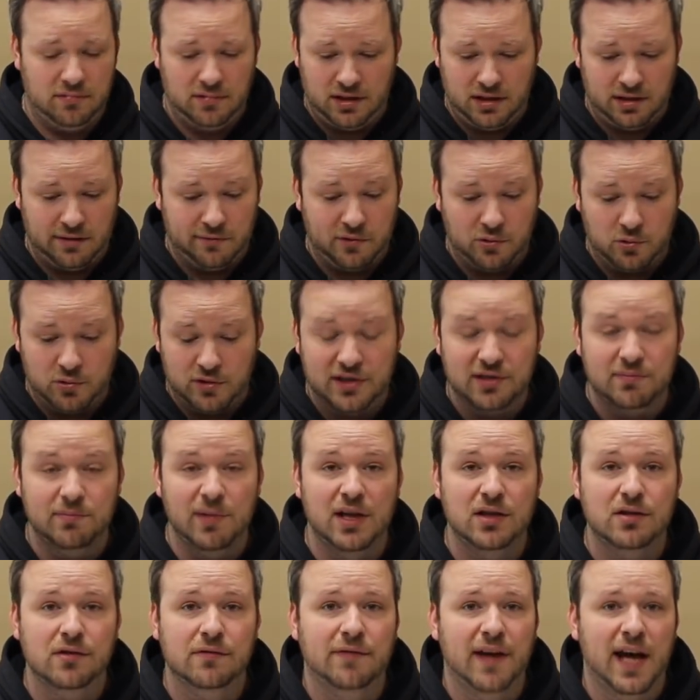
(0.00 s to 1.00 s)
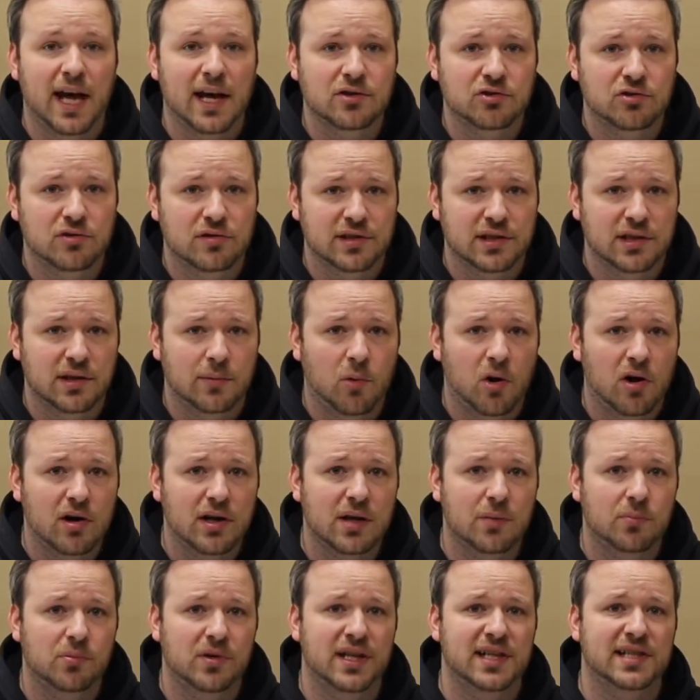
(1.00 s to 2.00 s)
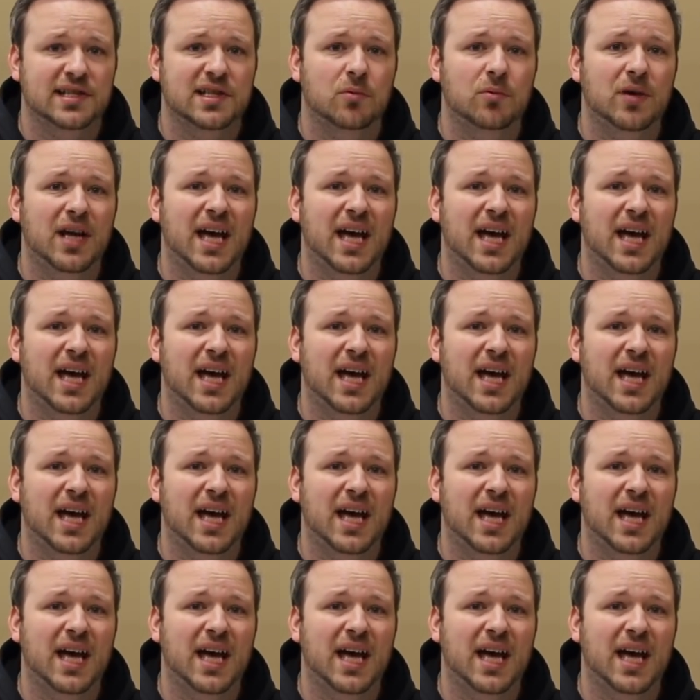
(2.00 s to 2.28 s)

and of course manufacturers in the marketplace that